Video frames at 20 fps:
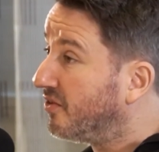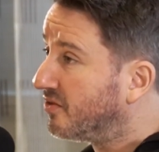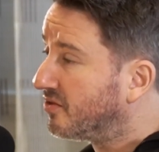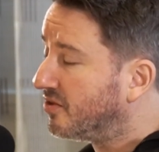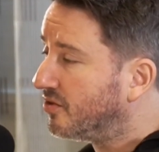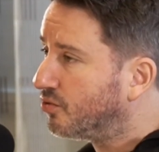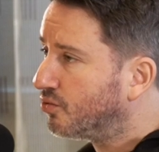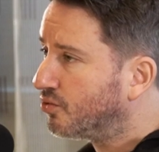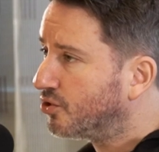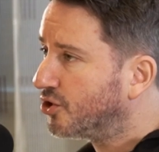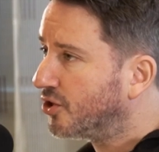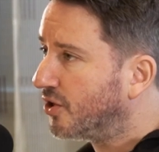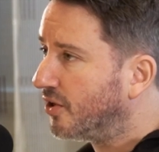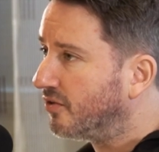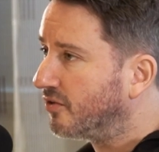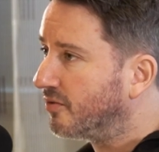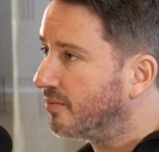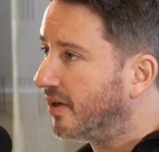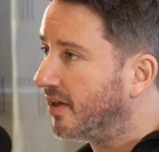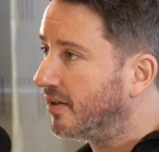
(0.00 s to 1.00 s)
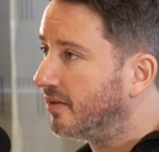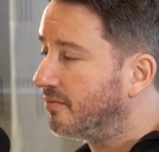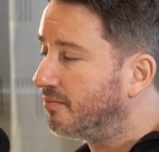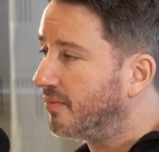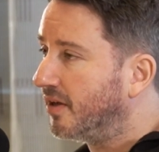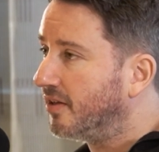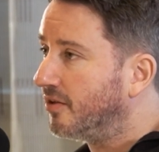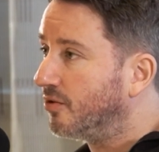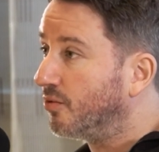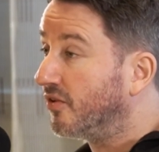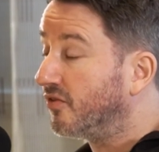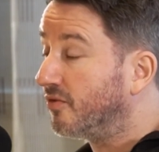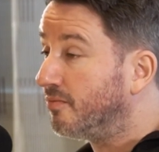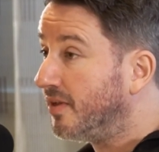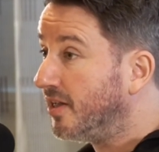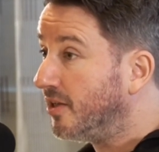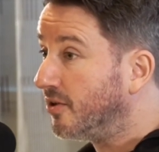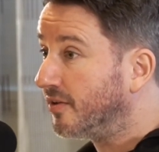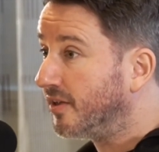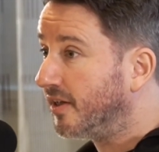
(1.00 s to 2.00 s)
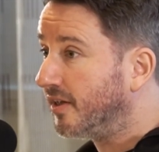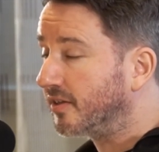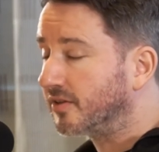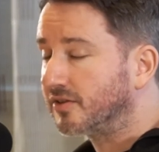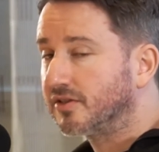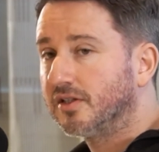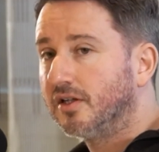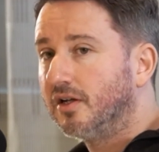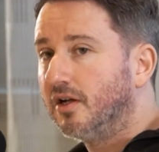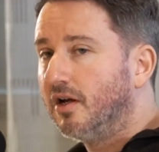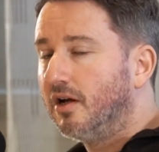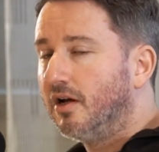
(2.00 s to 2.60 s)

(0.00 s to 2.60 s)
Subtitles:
institutions by U.S. billionaires.